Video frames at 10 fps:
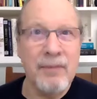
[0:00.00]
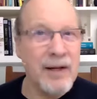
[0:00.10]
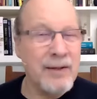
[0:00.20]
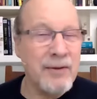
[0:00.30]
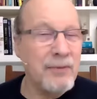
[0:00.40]

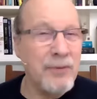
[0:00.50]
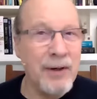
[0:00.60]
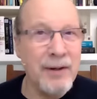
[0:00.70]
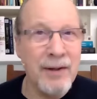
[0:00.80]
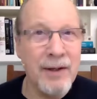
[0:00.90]
That's the
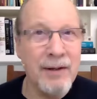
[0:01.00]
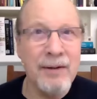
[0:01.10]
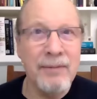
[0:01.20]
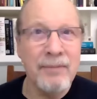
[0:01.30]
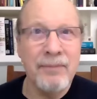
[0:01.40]
funny thing.
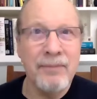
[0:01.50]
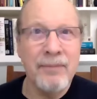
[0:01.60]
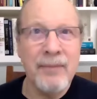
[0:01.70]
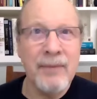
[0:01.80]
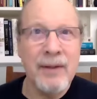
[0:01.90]

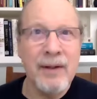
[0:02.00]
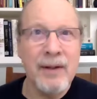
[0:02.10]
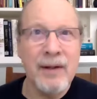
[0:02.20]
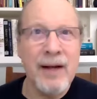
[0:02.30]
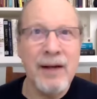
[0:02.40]

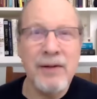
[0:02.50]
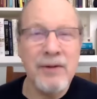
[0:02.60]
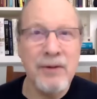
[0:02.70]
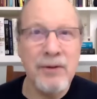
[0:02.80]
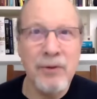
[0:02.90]
It has
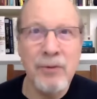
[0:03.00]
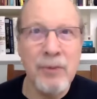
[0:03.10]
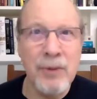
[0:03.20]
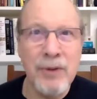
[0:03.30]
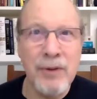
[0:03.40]
to do
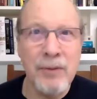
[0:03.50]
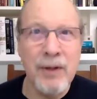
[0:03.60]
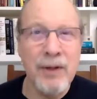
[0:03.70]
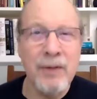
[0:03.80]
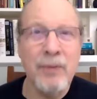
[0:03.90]
with the way